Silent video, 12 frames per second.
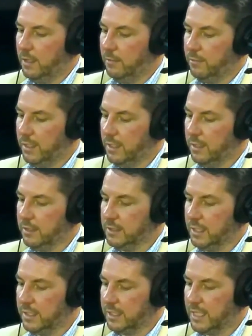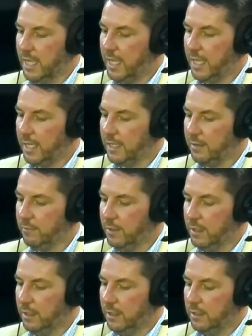because at the time
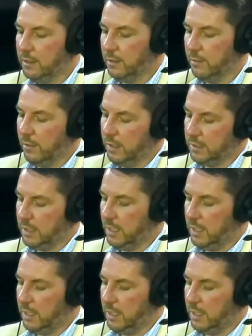there was